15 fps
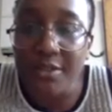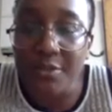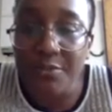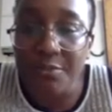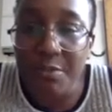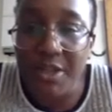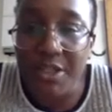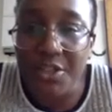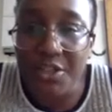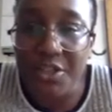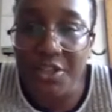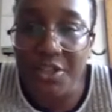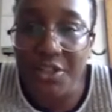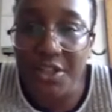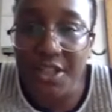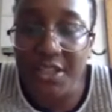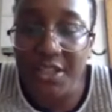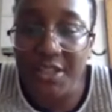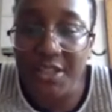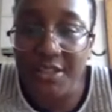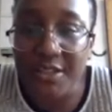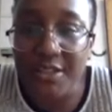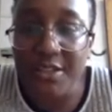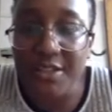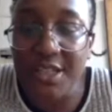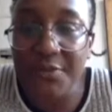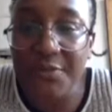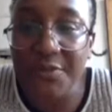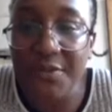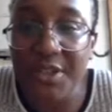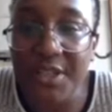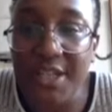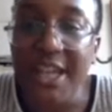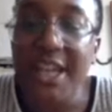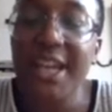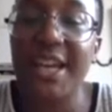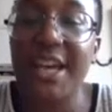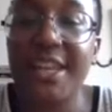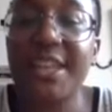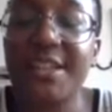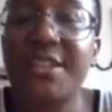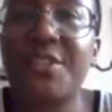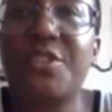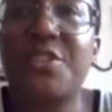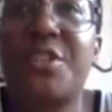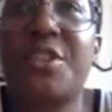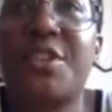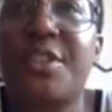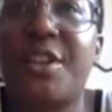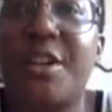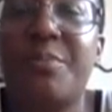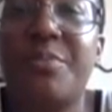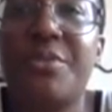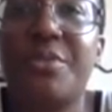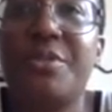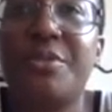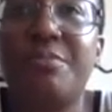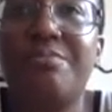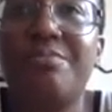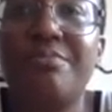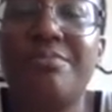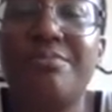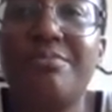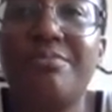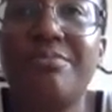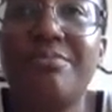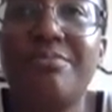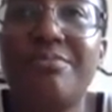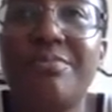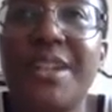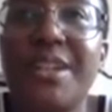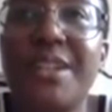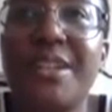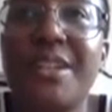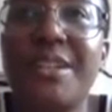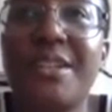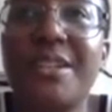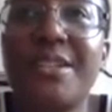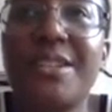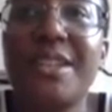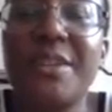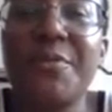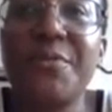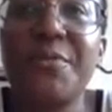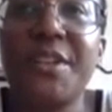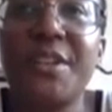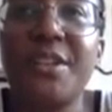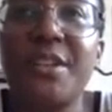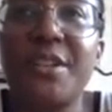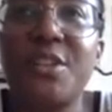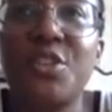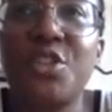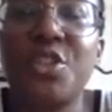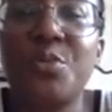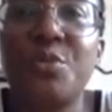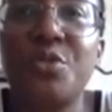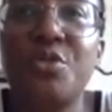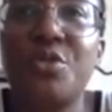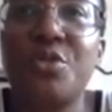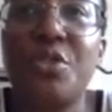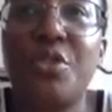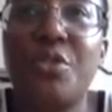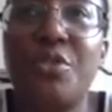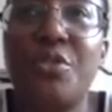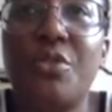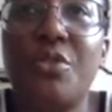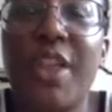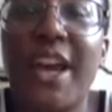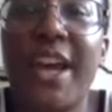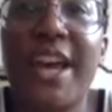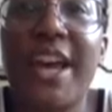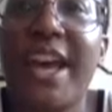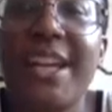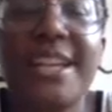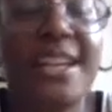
of my journey. So definitely, like, this is a good example. Something, a small tool that, had